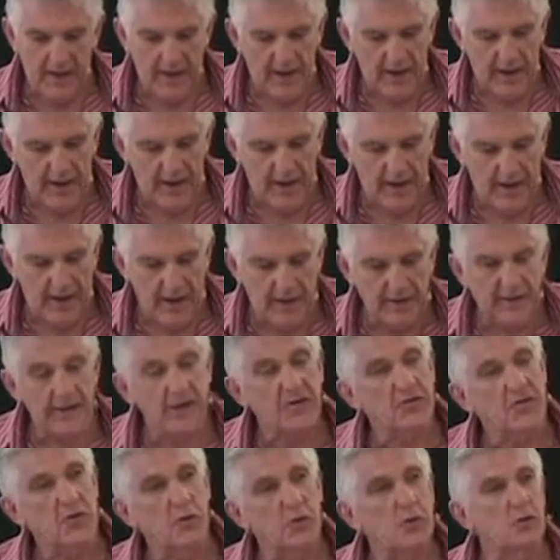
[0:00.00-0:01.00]
And
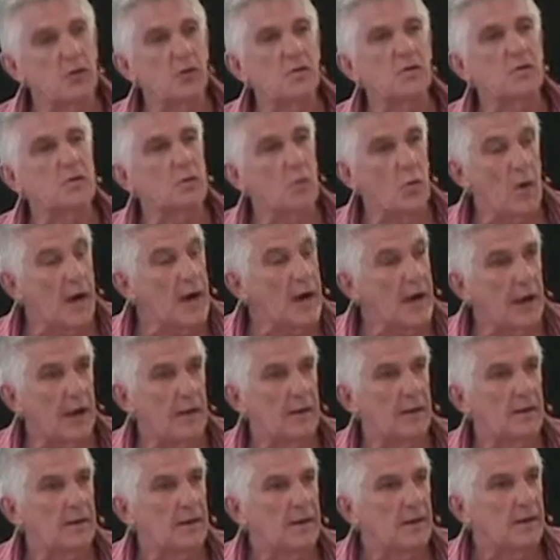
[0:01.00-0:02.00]
that's all good and
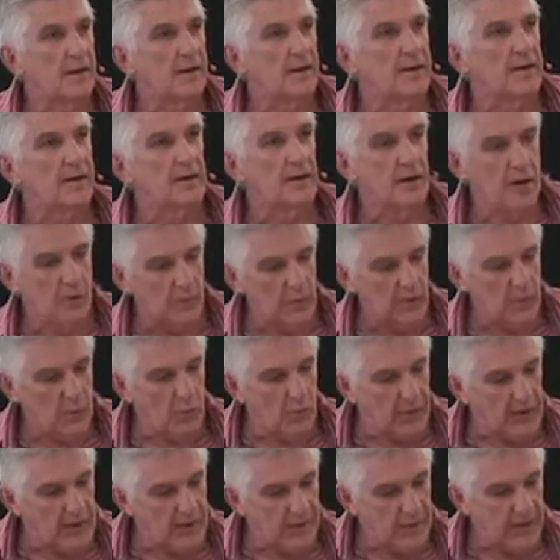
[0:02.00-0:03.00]
well. We
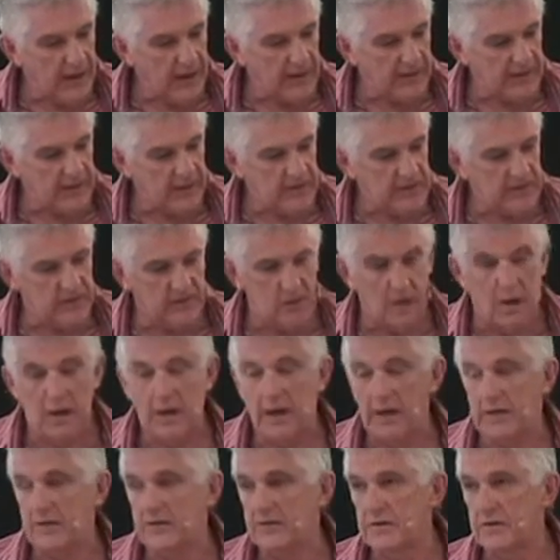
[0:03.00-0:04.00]
read about these
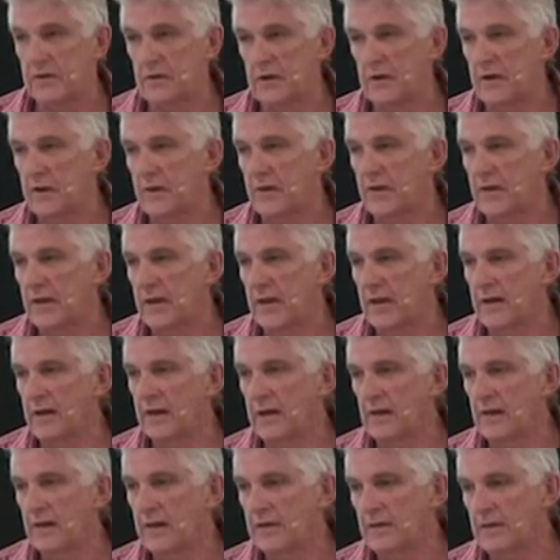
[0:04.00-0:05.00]
guys,
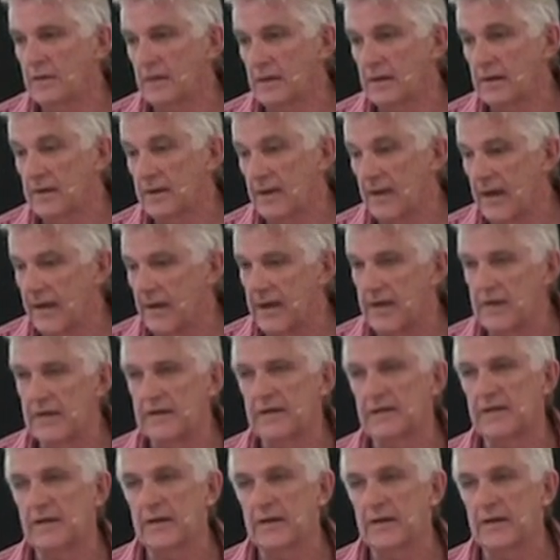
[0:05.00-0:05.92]
and ladies